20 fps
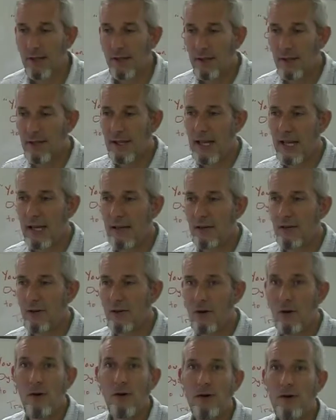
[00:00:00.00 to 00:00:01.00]
then
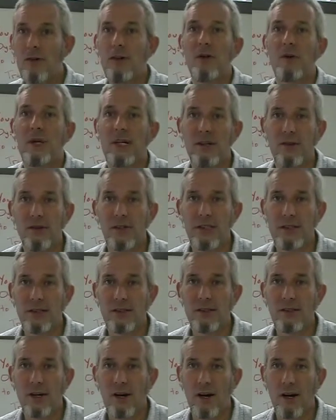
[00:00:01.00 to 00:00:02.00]
not knowing oyster
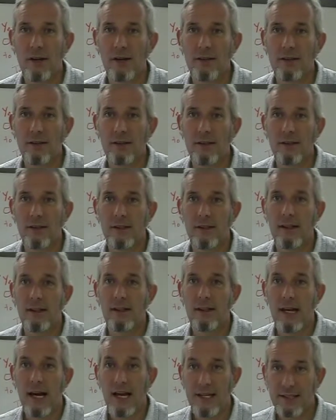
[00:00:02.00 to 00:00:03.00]
card,
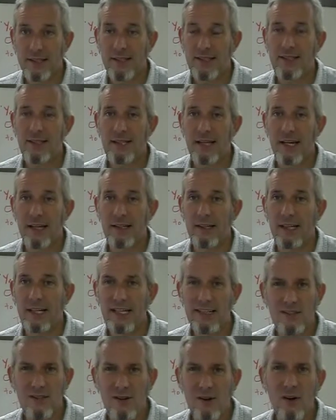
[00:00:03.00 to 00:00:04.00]
as I said,
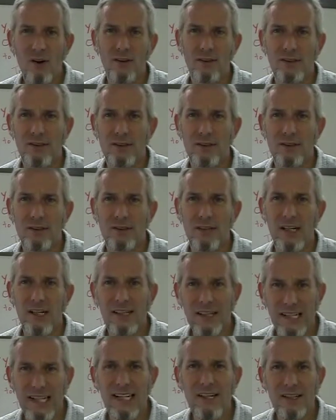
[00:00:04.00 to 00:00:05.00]
is not
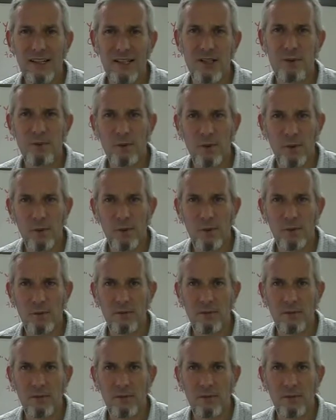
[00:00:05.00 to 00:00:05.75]
an English problem.